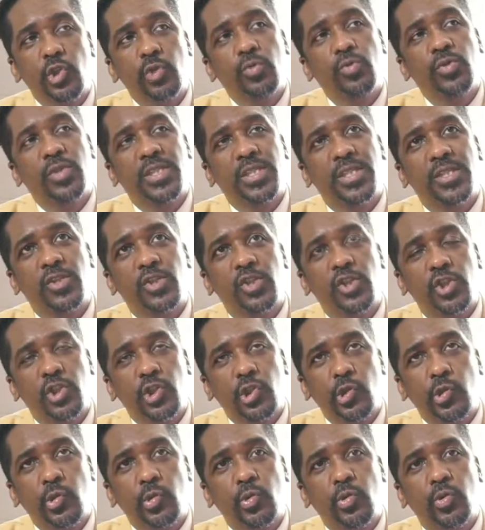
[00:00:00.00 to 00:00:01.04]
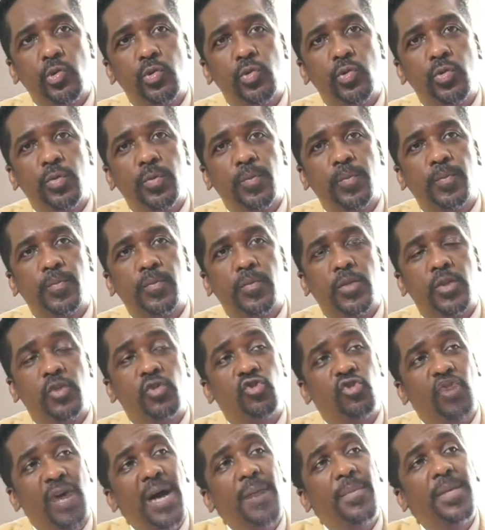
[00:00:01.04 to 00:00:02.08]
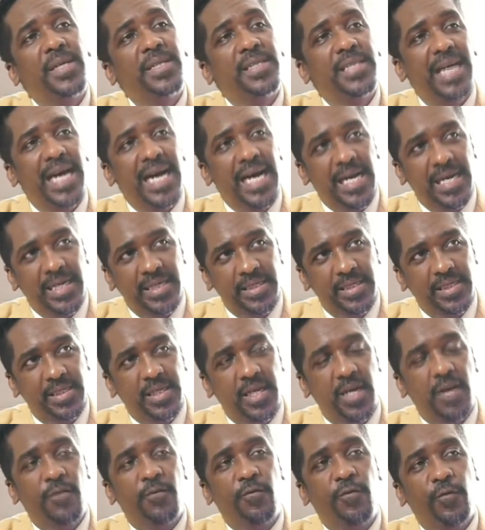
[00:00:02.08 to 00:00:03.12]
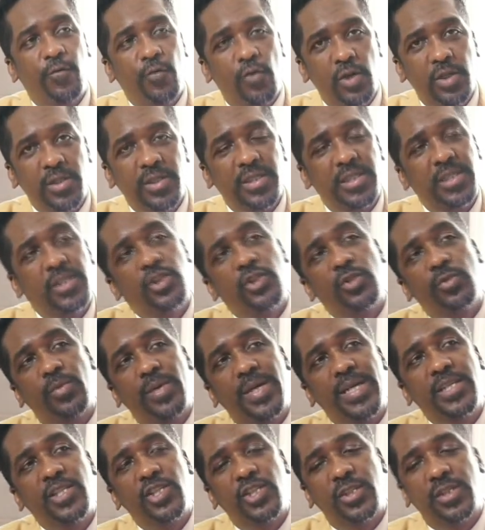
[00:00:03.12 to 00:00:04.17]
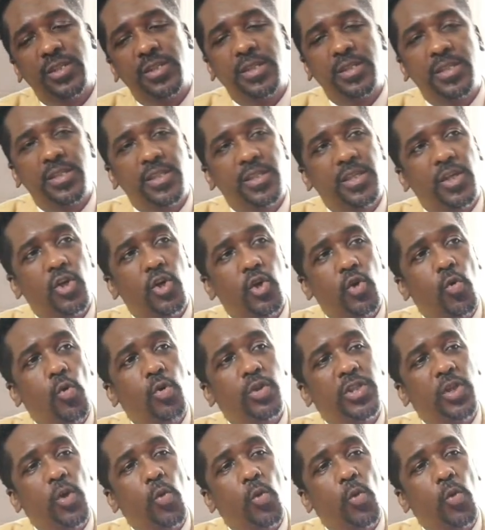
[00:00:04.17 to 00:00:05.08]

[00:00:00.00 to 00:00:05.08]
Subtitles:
chooses to dramatize a false situation to